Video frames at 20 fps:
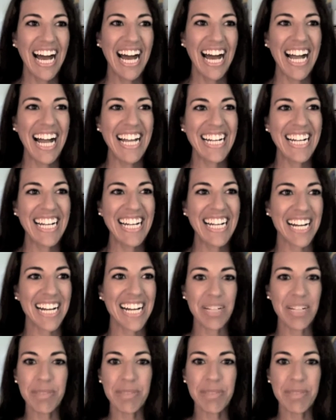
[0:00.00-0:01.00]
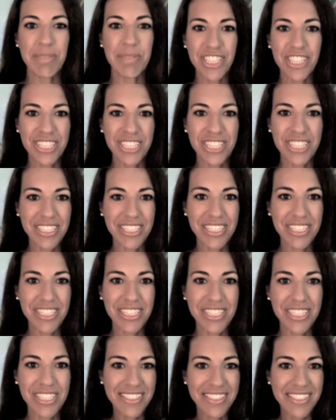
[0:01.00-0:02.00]
And I got images
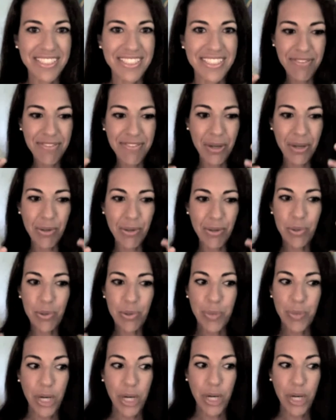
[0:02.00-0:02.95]
of, newborn